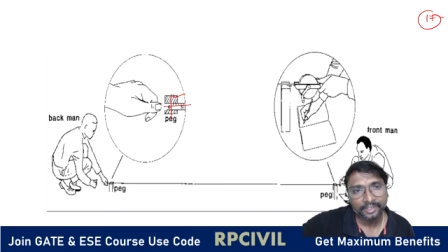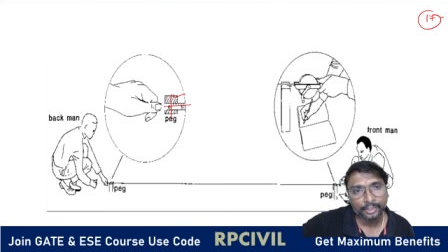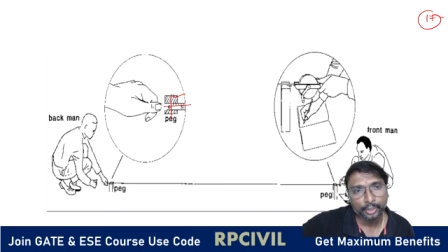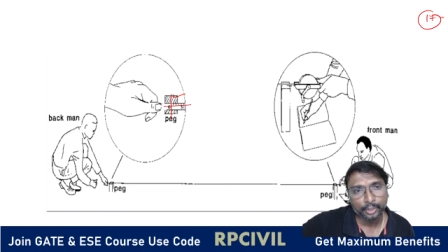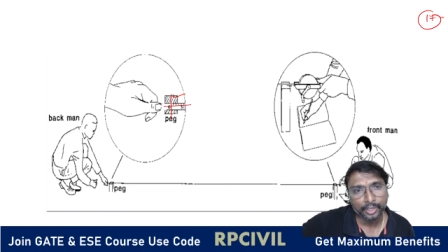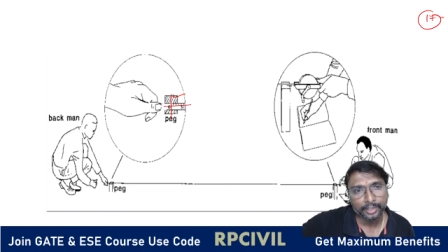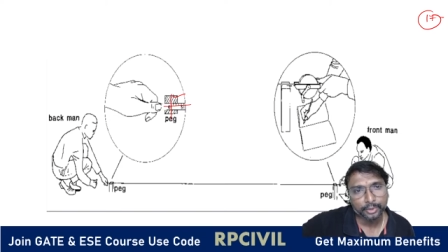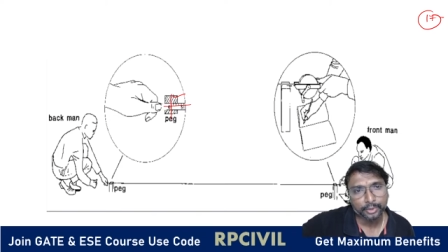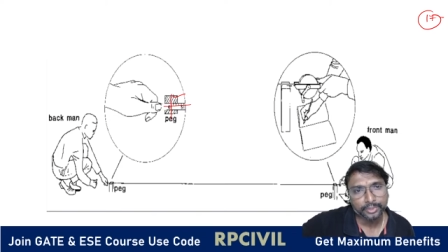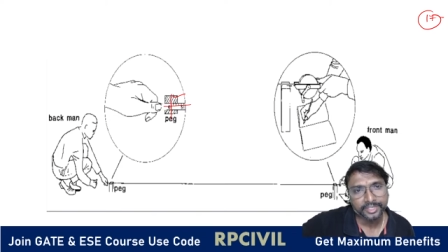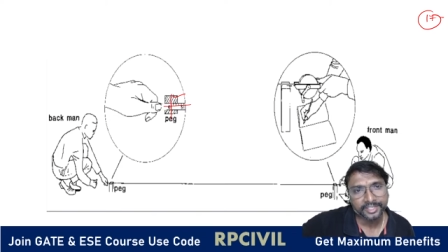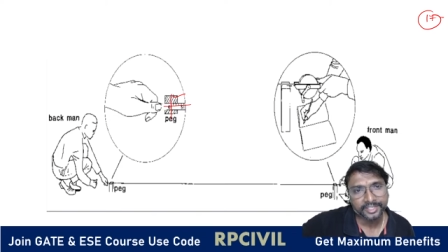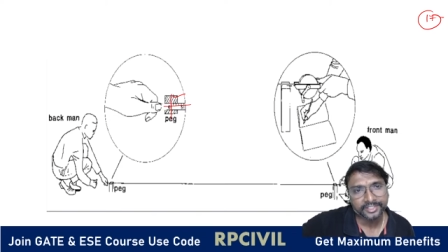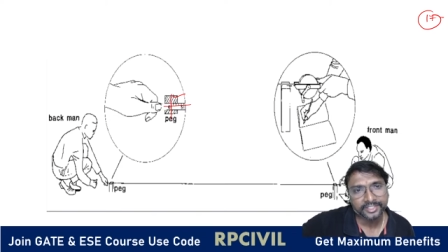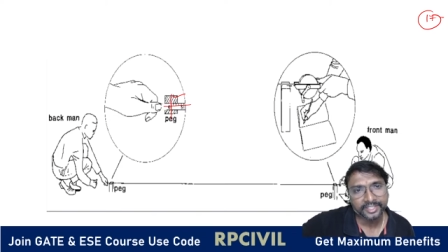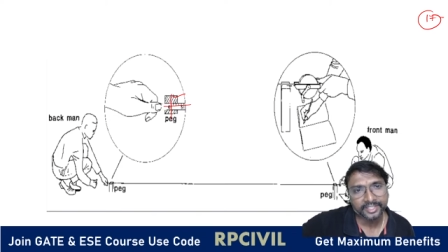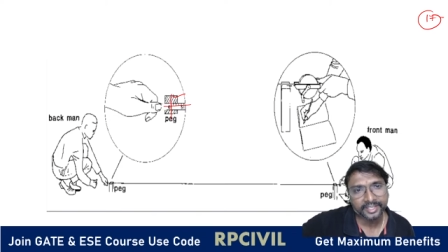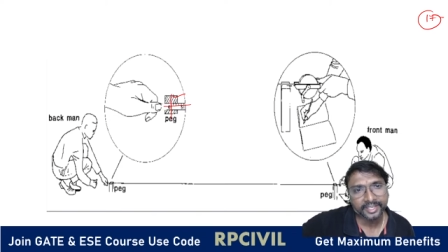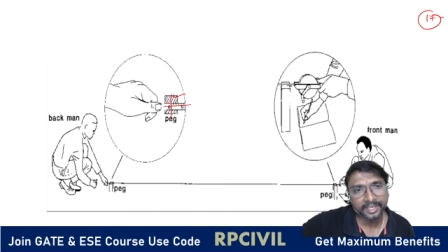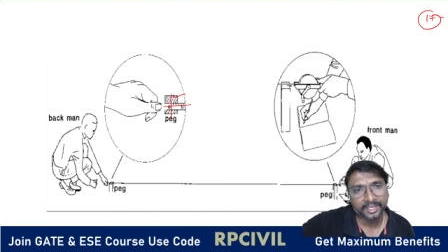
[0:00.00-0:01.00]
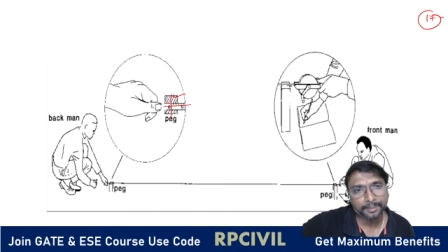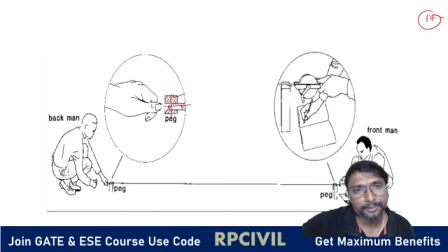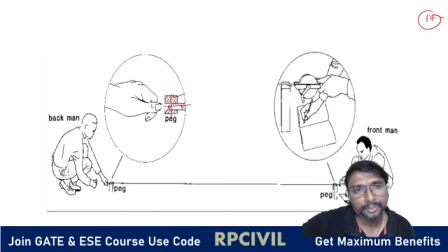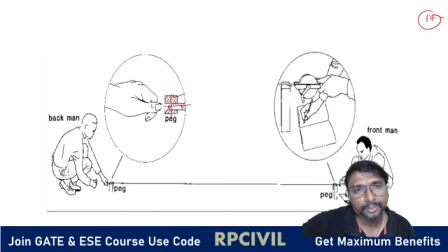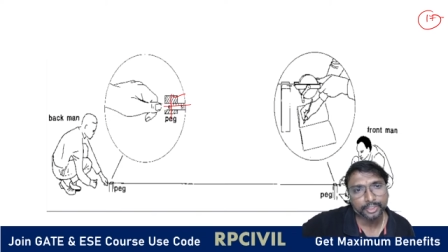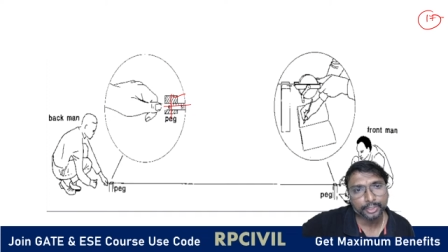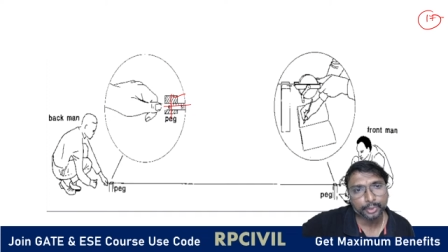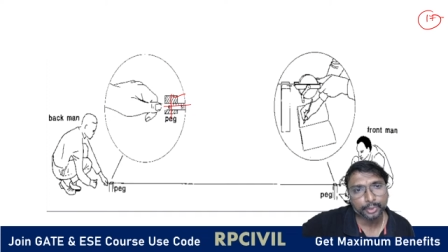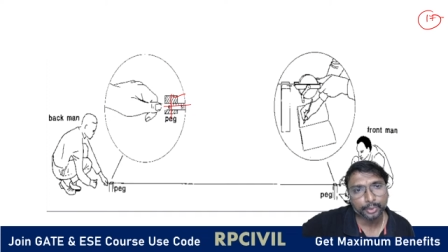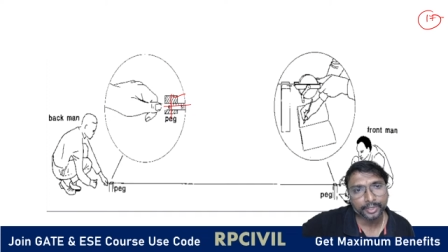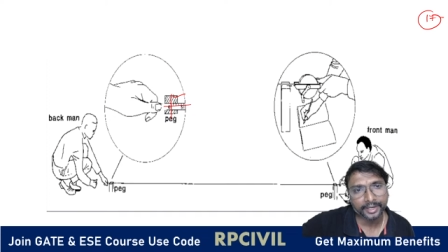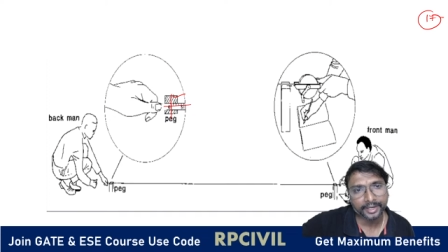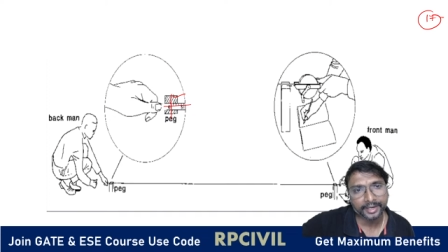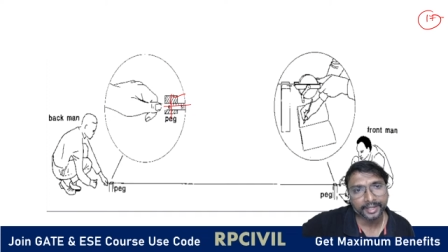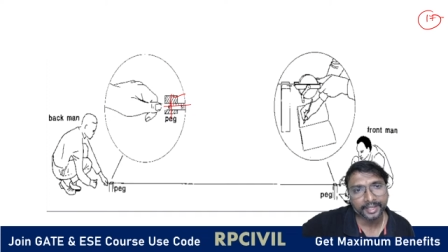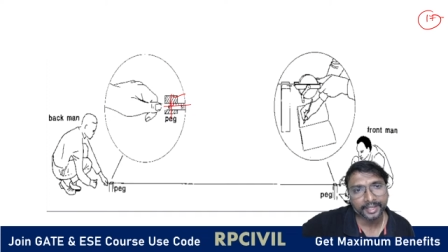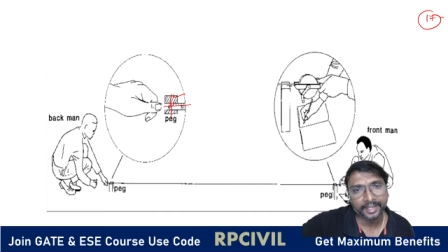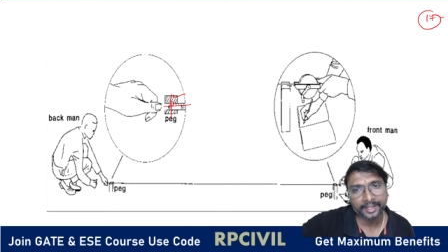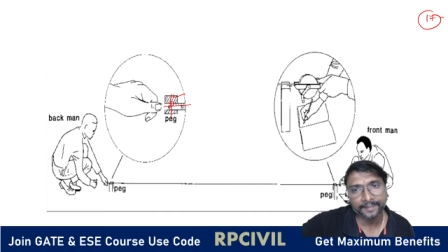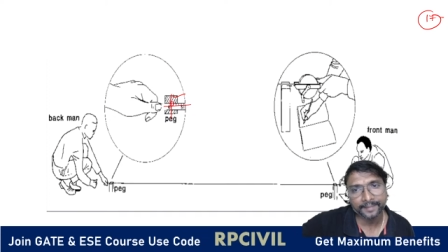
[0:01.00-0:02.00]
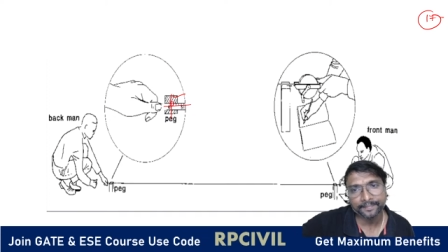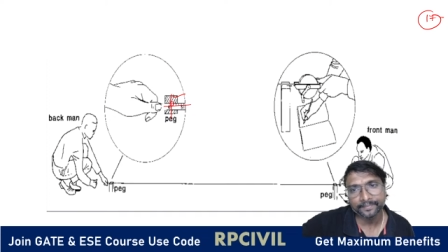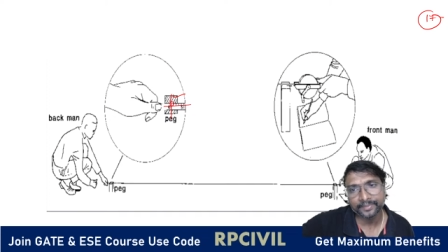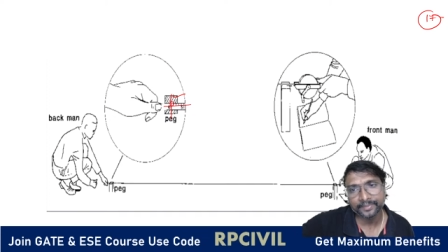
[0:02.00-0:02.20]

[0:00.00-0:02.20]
You have to just keep zero reading,